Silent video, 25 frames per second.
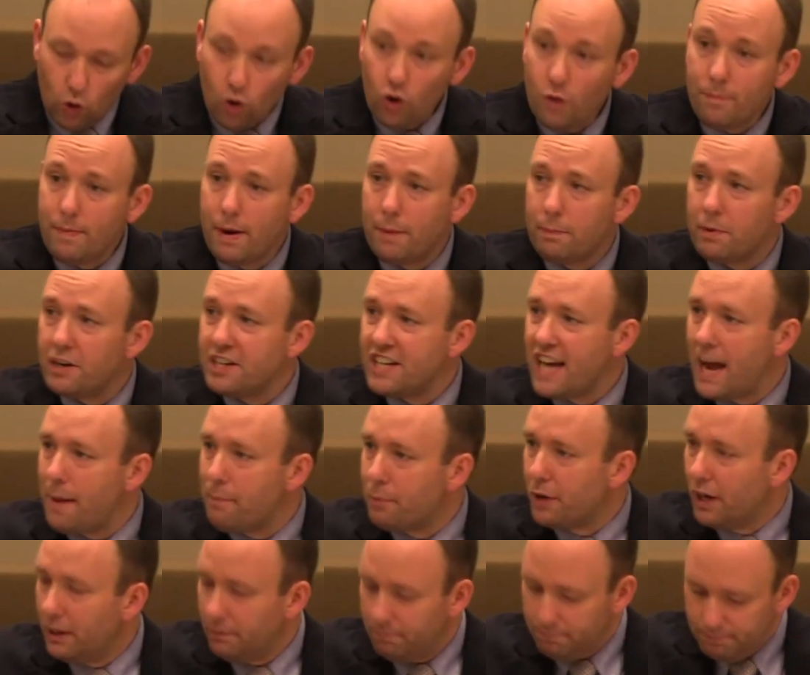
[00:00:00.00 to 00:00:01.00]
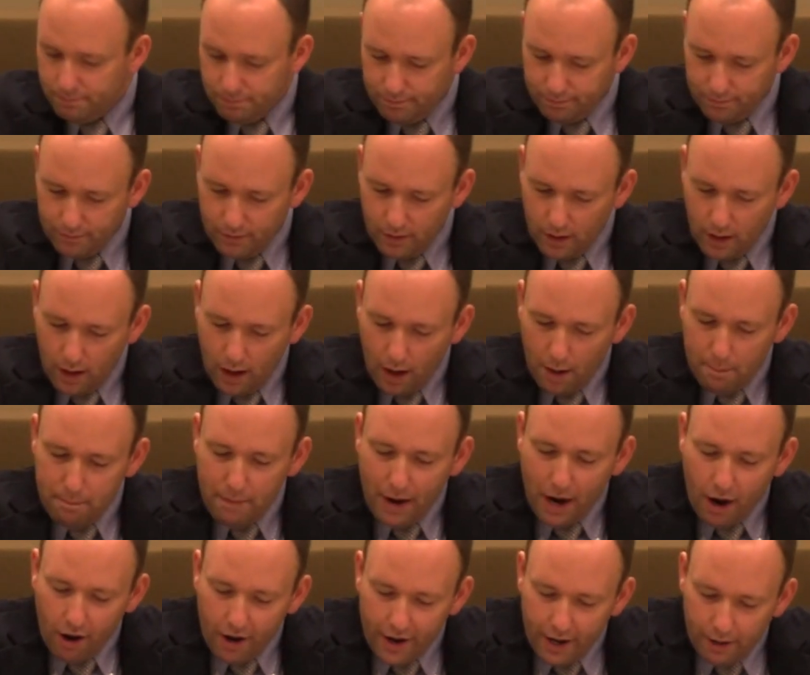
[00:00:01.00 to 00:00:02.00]
Remember Deborah,
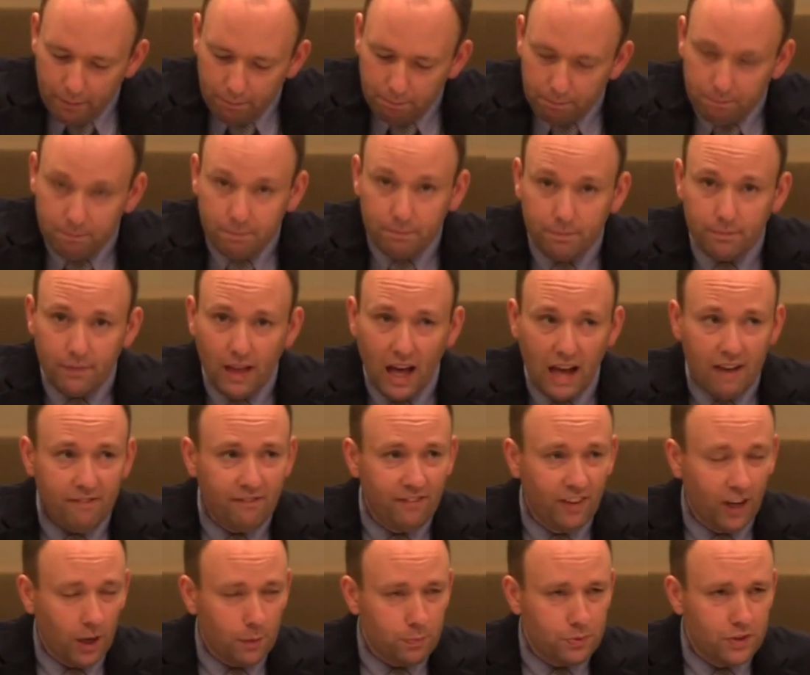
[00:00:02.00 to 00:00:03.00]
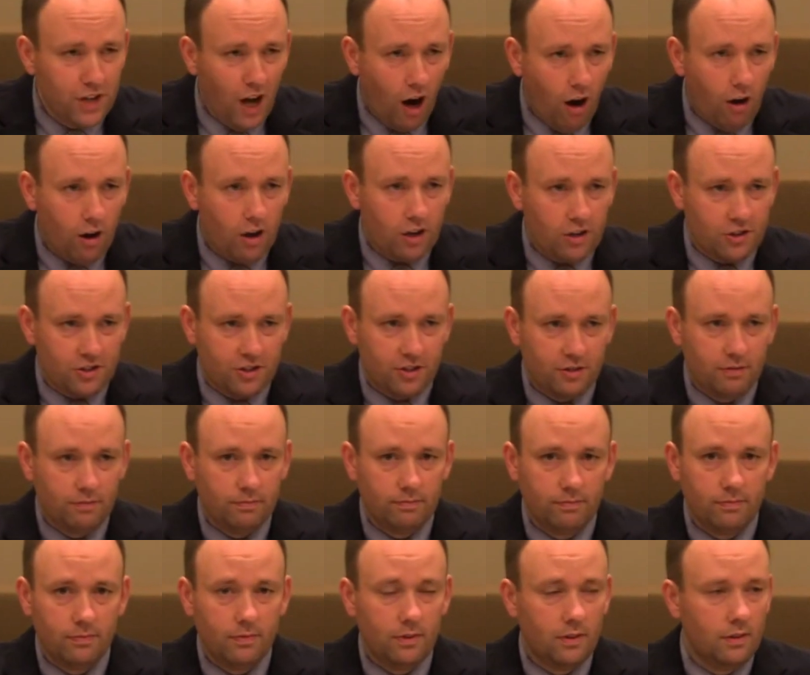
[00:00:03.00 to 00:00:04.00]
Miriam, and Philip's daughters.
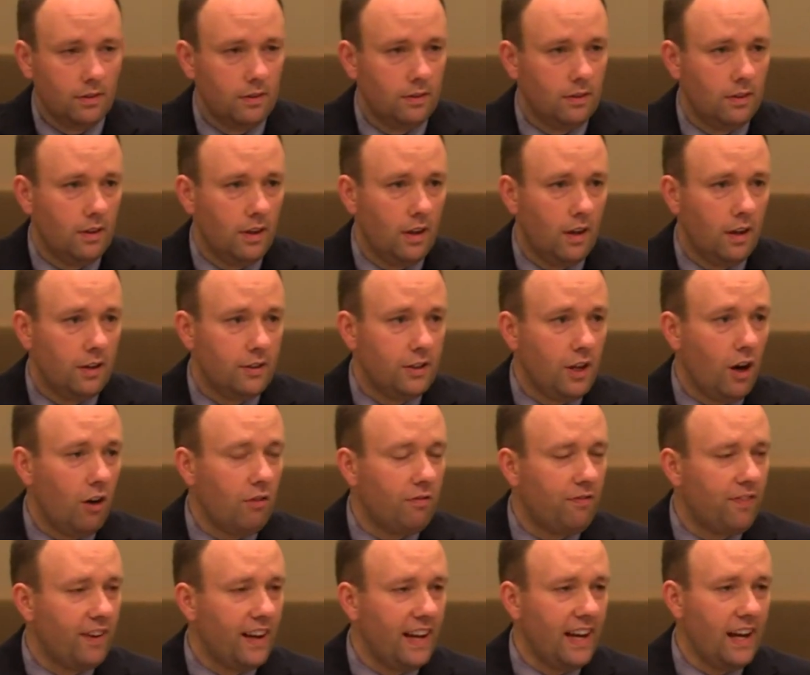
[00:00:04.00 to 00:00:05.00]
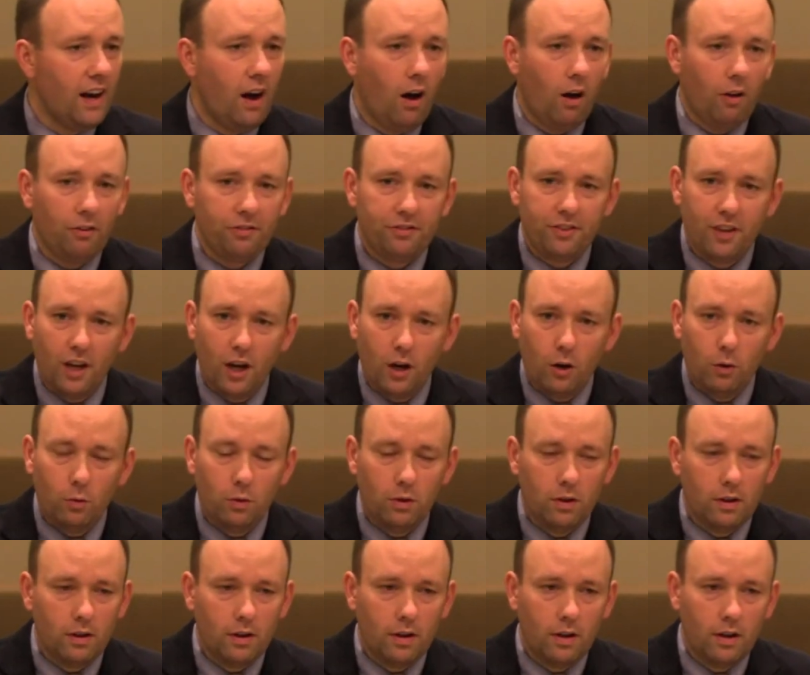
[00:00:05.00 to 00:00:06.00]
Don't forget
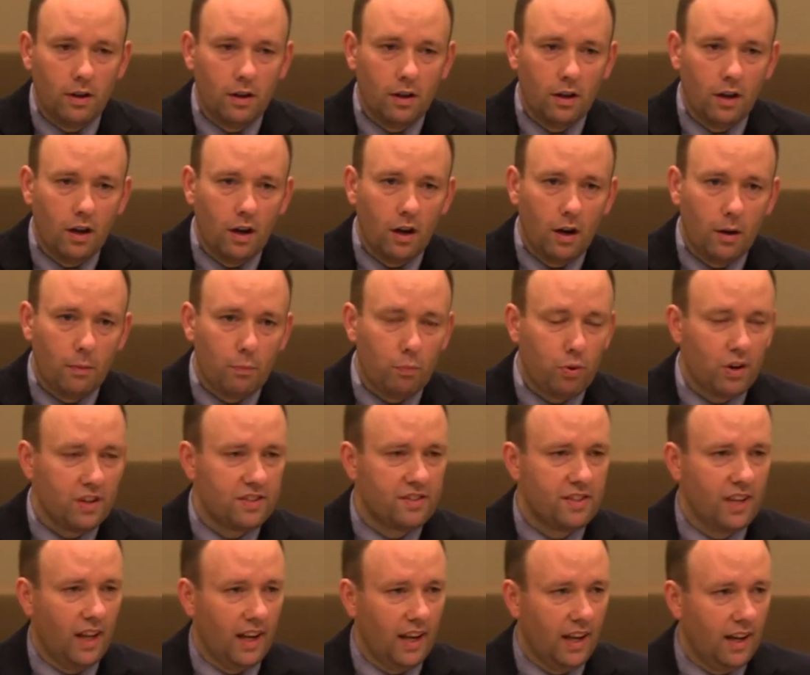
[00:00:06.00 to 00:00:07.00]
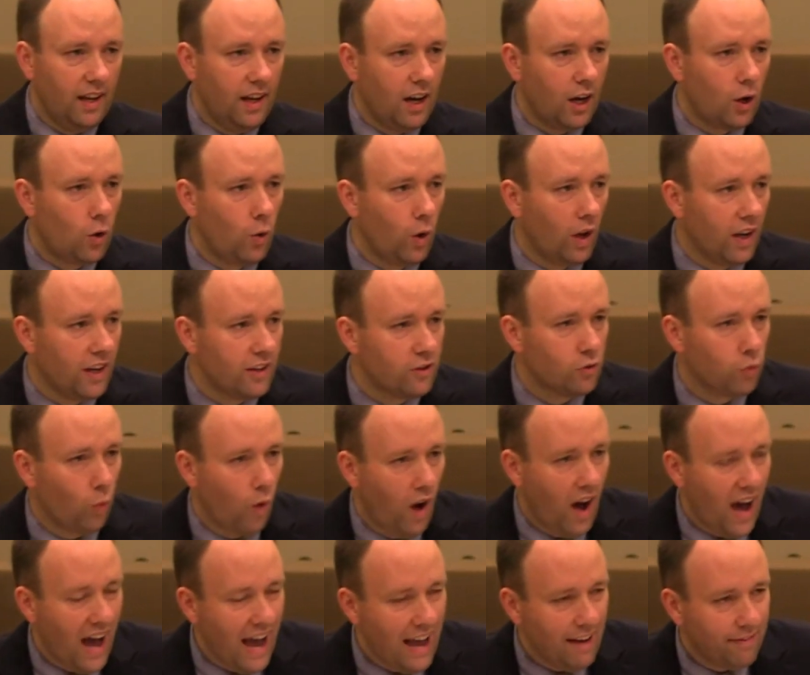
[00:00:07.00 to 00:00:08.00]
also Priscilla, Aquila's
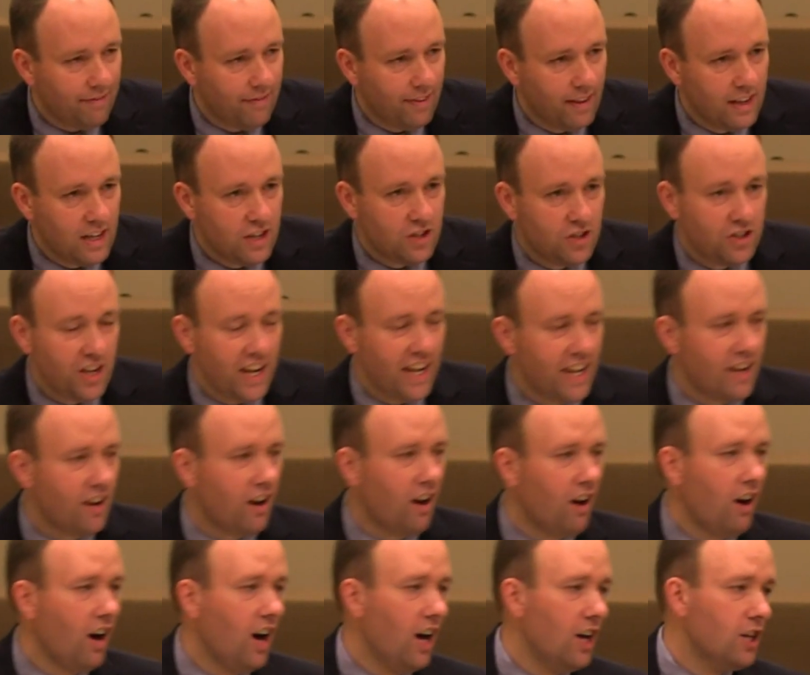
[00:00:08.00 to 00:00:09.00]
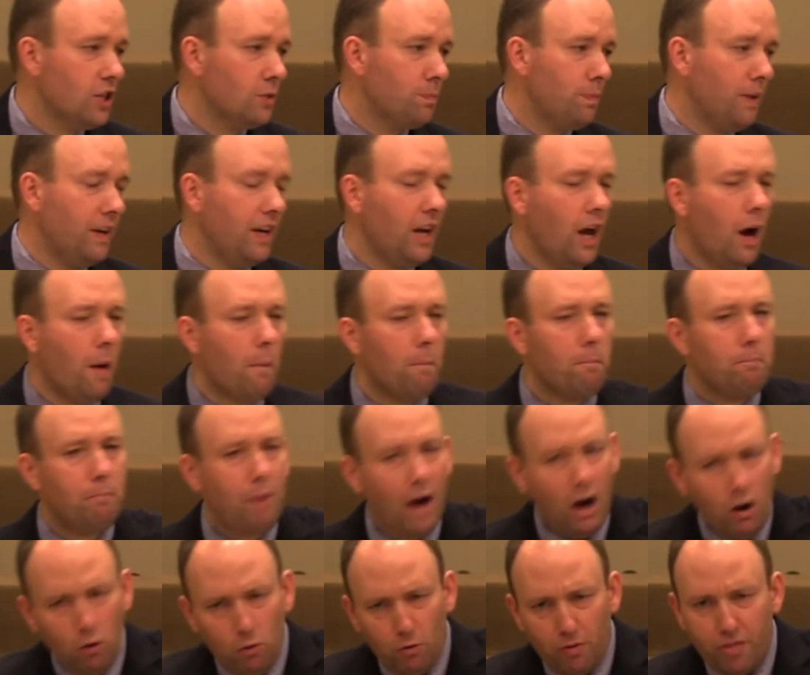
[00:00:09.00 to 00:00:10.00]
wife. She and her husband
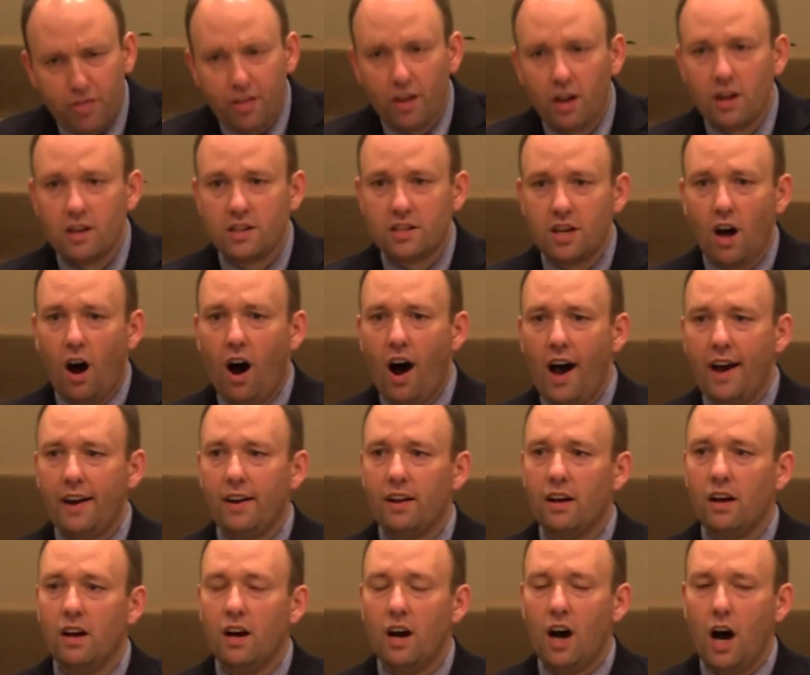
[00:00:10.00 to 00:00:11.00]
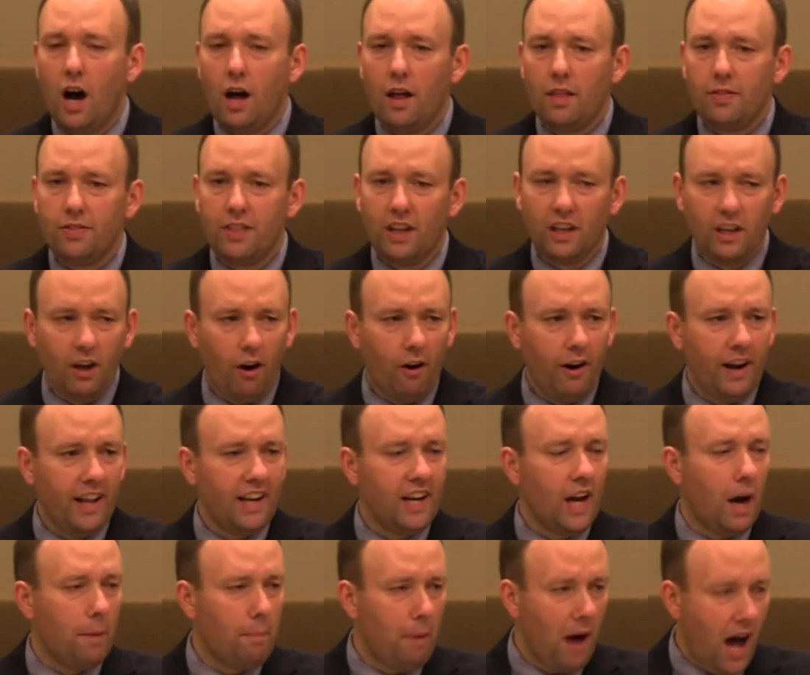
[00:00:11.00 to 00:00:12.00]
both taught the
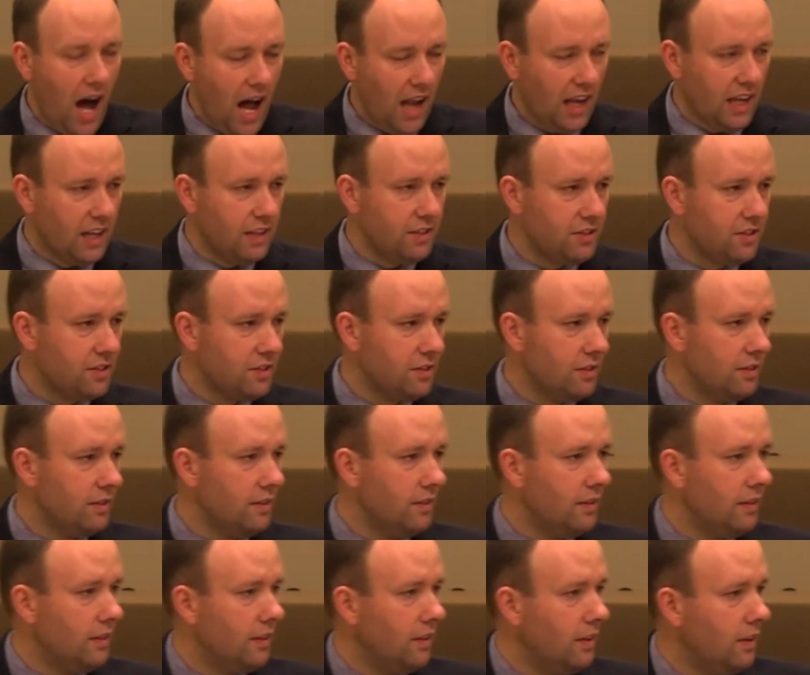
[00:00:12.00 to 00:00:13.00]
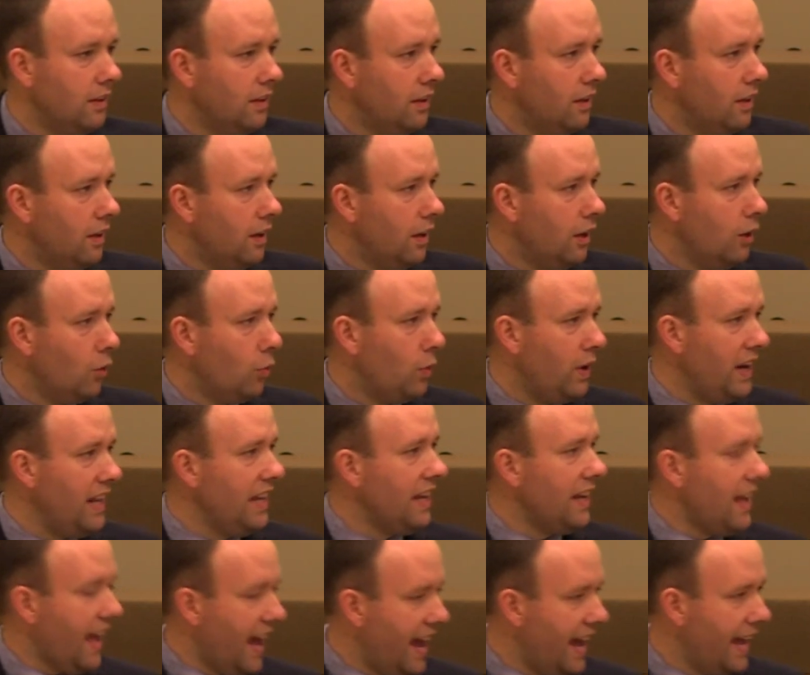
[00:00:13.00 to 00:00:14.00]
learned Apollos when
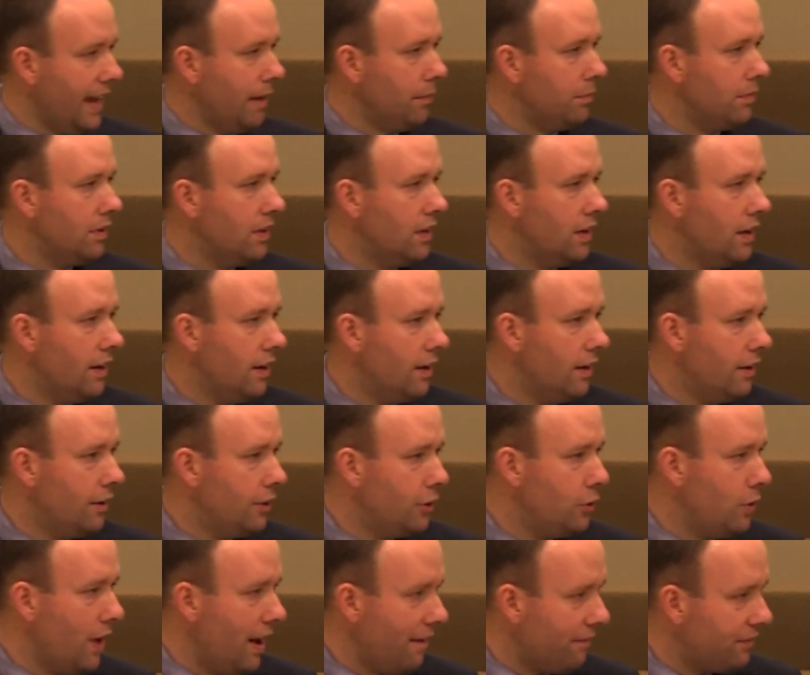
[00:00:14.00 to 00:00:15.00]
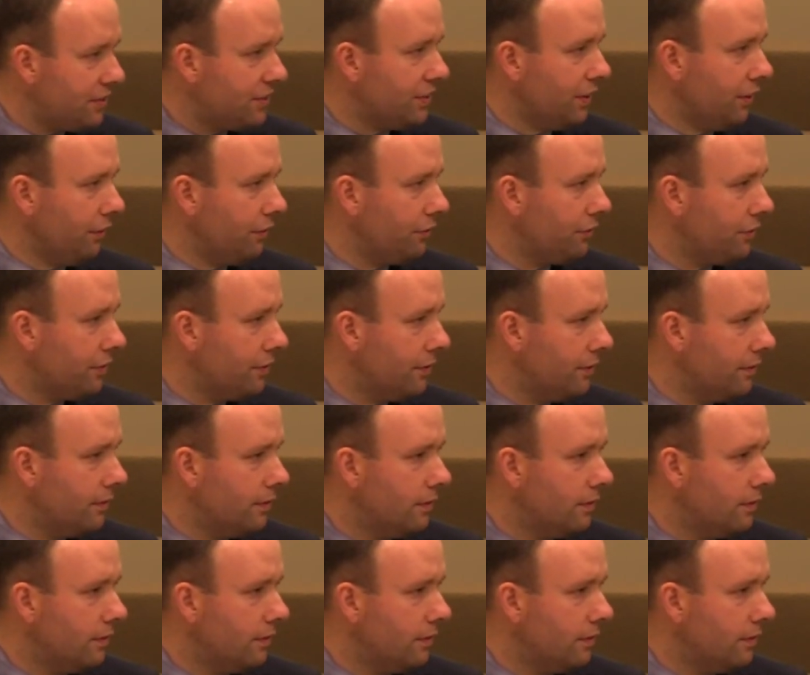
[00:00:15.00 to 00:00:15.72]
he came to Ephesus.